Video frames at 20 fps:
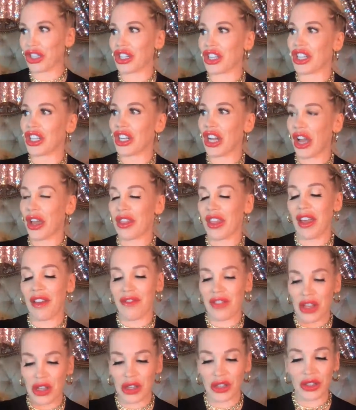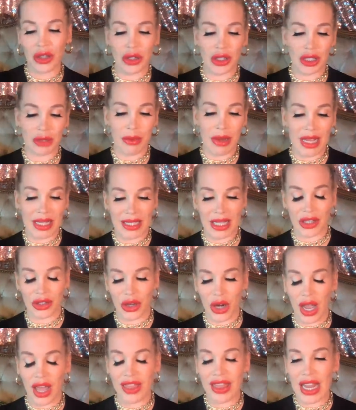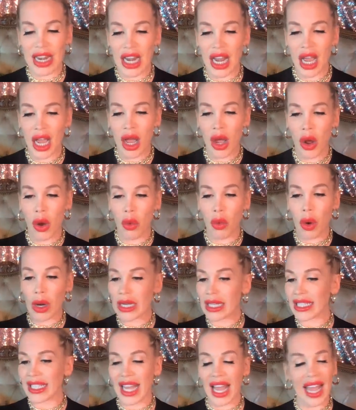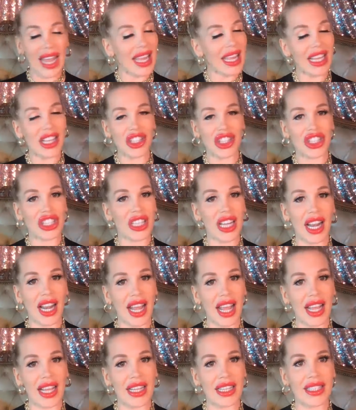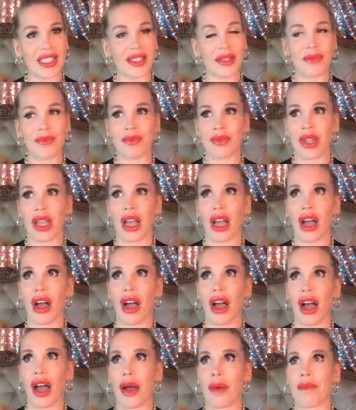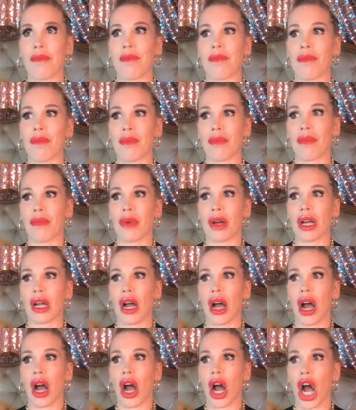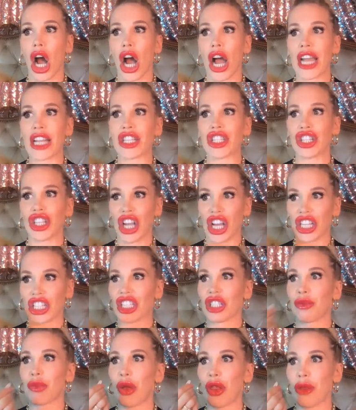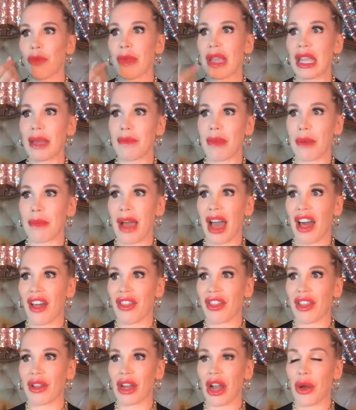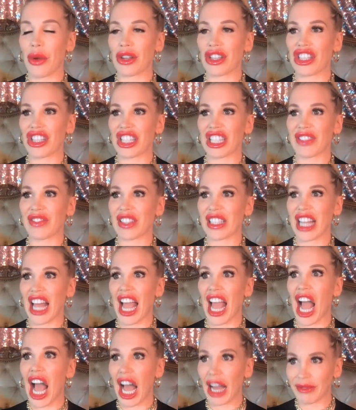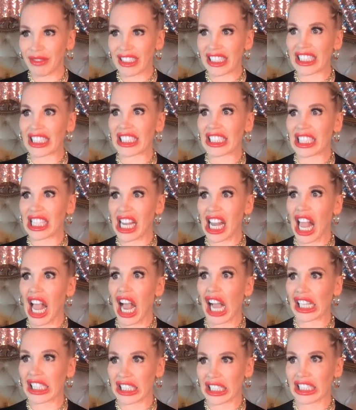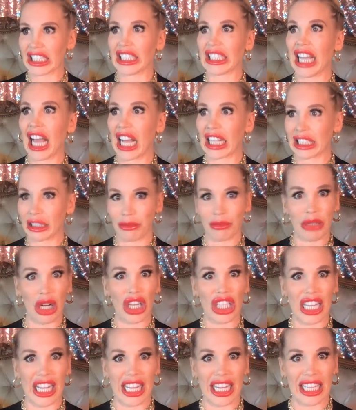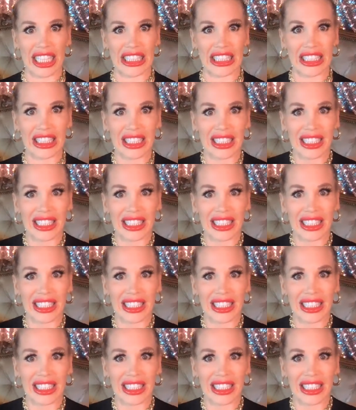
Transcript: you know, their views onto me, etc. And then one day it just clicked. I just put the meat in my mouth and I just was like, I'm eating a dead body.